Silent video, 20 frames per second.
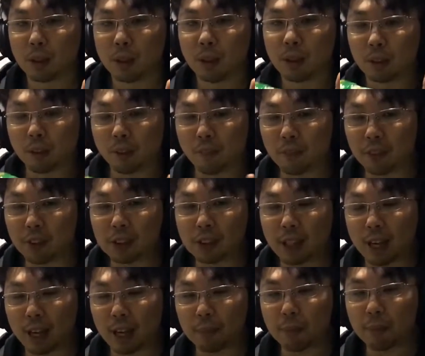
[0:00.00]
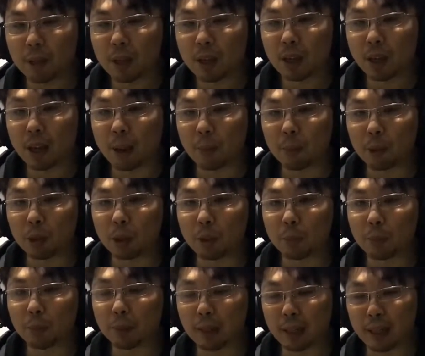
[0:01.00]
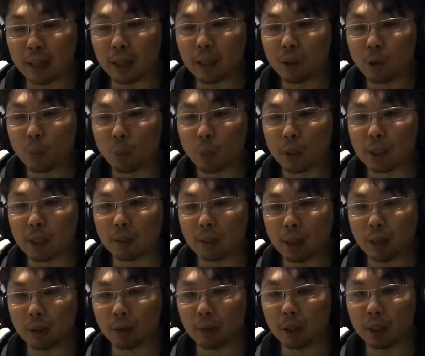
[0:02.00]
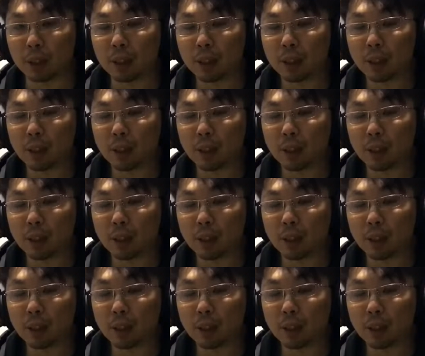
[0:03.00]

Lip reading: The first time I'm going to play without counting,